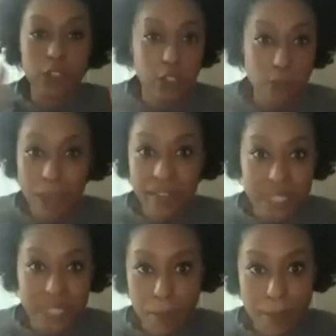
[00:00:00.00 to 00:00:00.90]
you buy
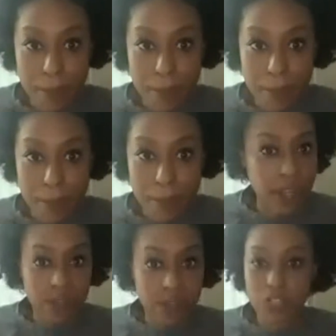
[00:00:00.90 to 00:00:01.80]
the sample pack for
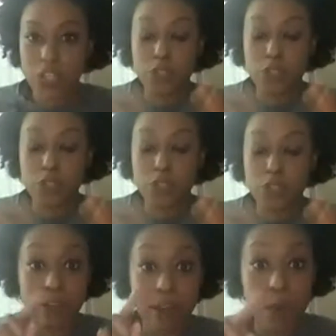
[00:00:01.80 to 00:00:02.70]
$5. You
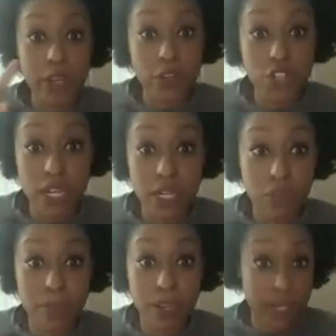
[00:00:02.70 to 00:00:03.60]
figure out what your shade
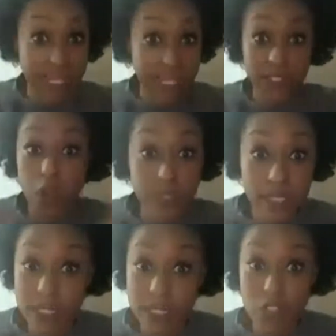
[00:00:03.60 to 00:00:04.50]
is from there because it has all
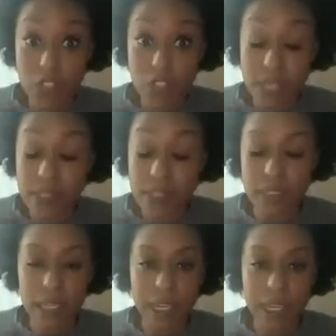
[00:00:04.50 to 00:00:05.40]
16 shades
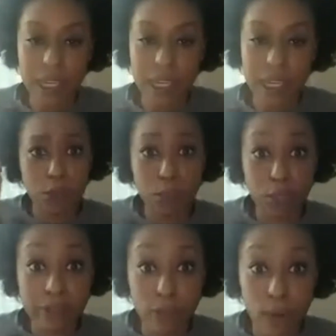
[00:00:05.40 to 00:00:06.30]
in like a little
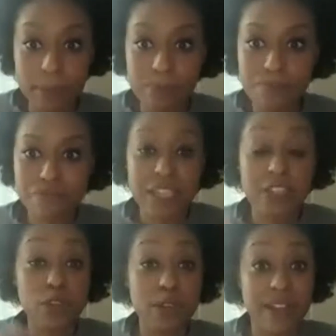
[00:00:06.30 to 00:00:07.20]
bullet form.
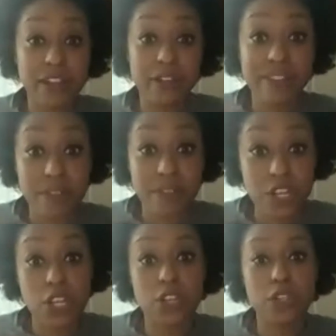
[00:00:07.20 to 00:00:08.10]
You can find your
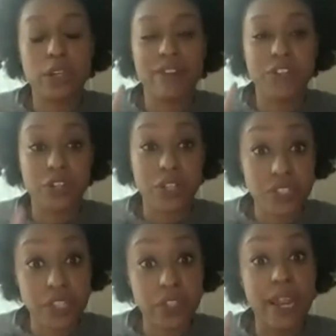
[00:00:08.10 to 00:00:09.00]
foundation, you can find your
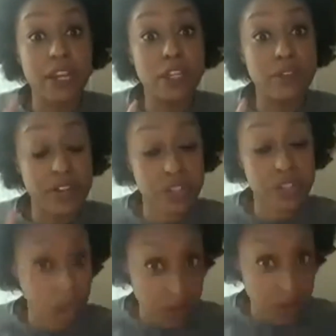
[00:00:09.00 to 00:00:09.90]
concealer, and you can find your
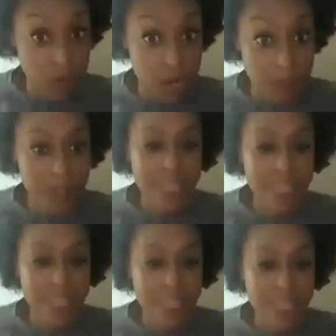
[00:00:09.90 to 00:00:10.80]
contour.
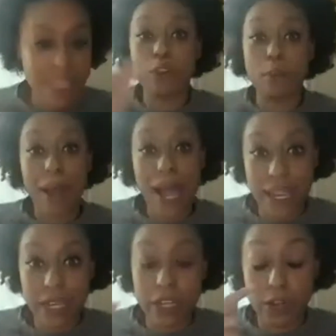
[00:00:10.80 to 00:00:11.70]
And then when you
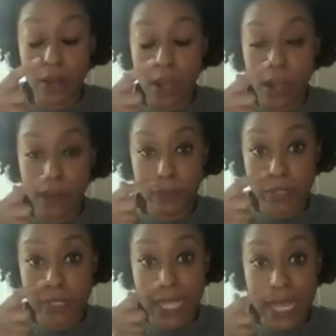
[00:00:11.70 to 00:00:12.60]
buy your uh,
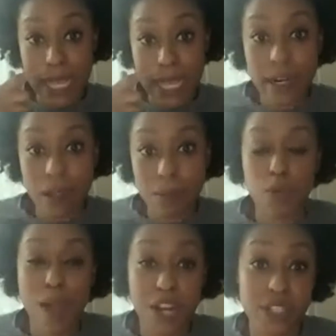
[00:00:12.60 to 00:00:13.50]
full size item,
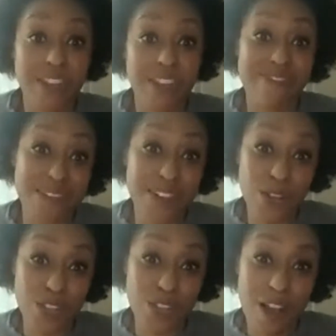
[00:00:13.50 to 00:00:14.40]
you actually get
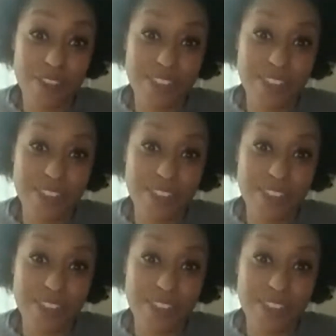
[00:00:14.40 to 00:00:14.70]
$5 off